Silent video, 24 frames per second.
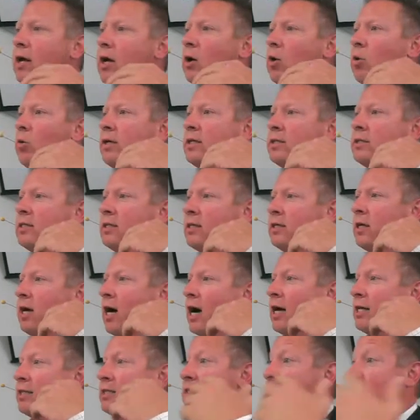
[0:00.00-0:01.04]
We see
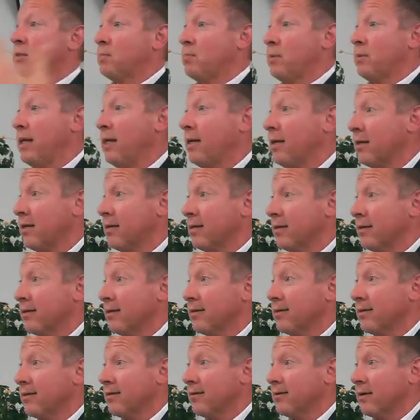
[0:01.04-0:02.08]
God speak,
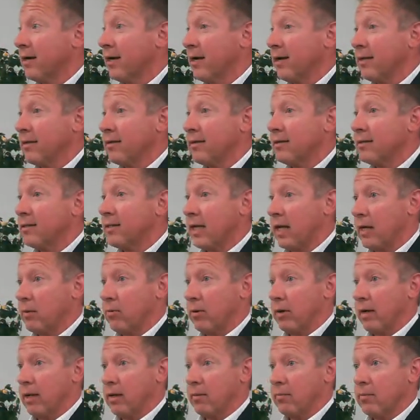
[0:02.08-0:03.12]
right, to
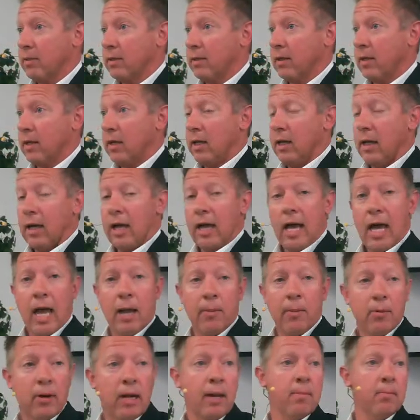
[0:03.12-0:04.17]
Abraham.
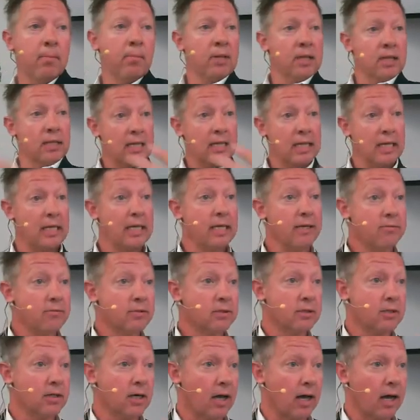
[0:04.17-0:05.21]
Abraham
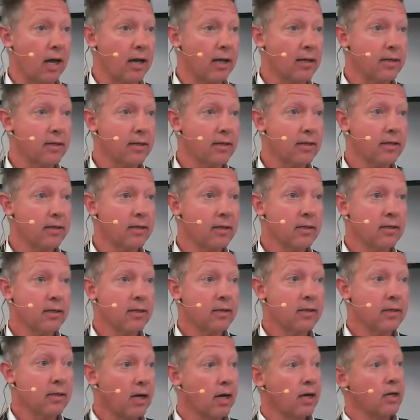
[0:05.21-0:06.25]
believes God.
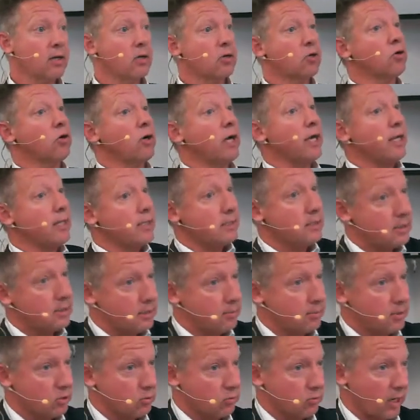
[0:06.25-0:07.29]
God credits
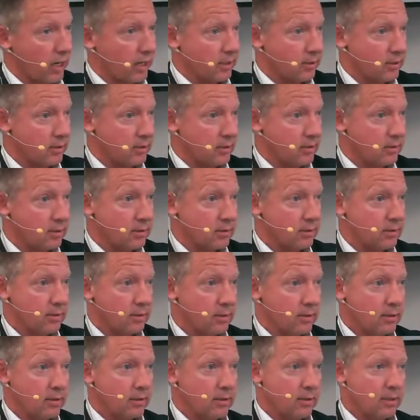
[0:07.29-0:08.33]
him as righteousness.
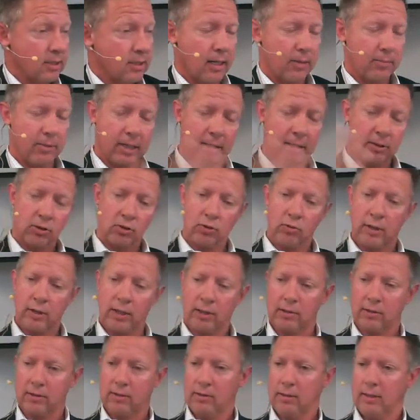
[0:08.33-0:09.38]
Now, let me ask you a
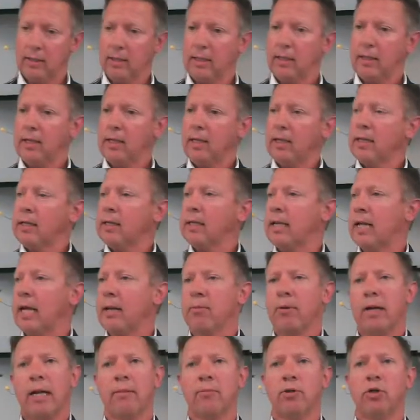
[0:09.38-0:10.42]
question. Did
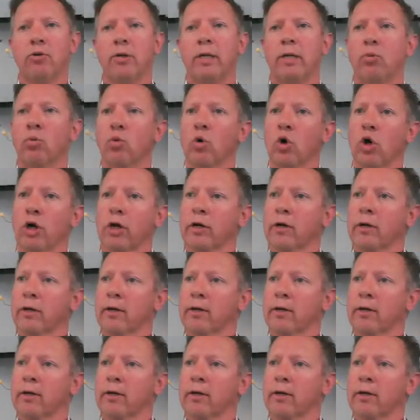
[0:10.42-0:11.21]
Abraham do any work?